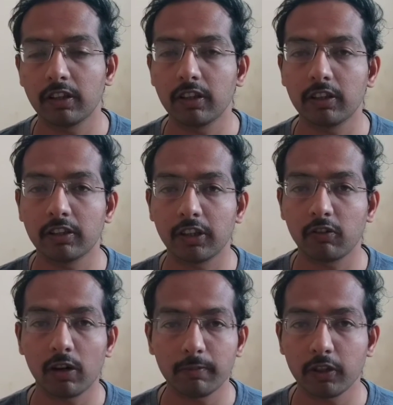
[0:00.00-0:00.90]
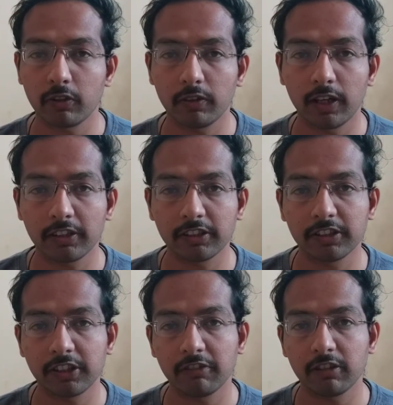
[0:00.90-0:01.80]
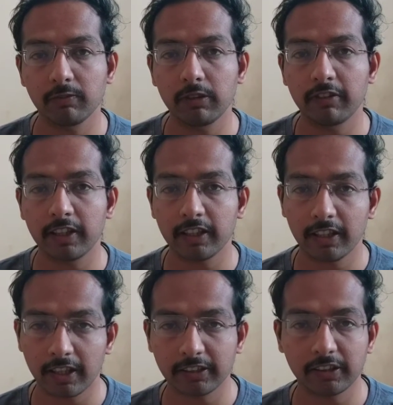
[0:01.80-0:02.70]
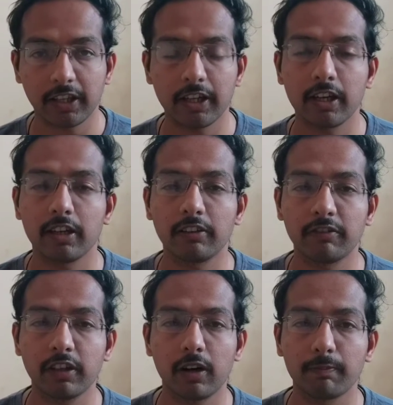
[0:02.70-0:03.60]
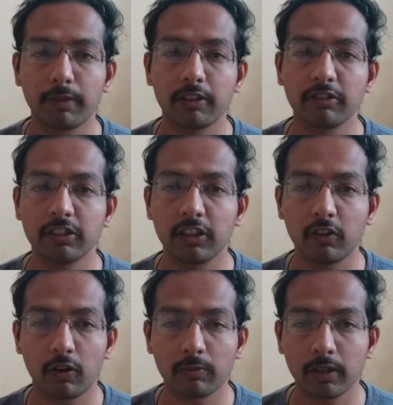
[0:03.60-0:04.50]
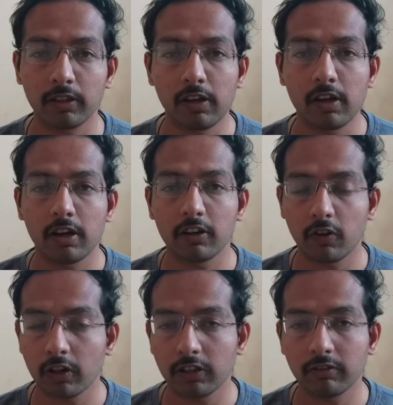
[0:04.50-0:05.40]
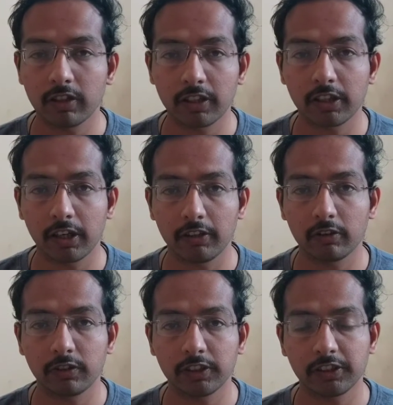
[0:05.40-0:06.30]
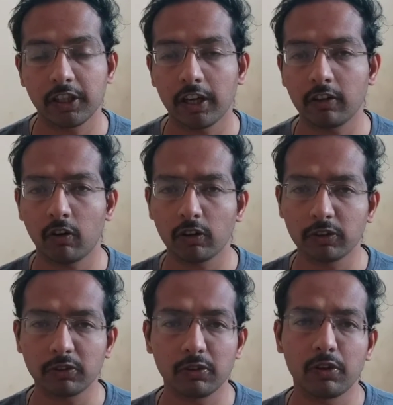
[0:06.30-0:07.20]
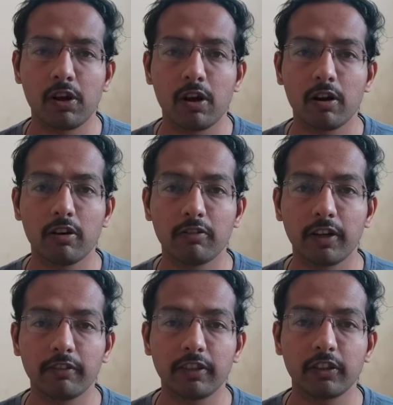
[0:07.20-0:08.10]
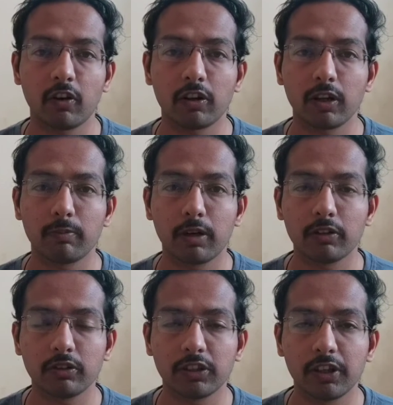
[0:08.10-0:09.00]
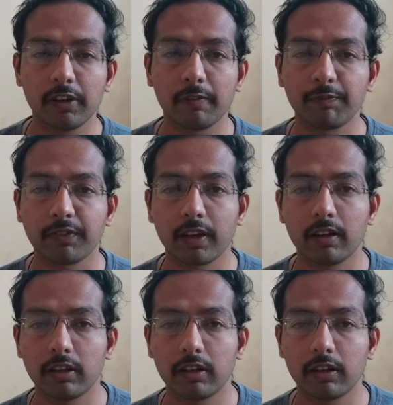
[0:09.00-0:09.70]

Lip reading: the requirement of electricity will be very less if we compare with the normal non-inverter kind of AC. And also when we talk about the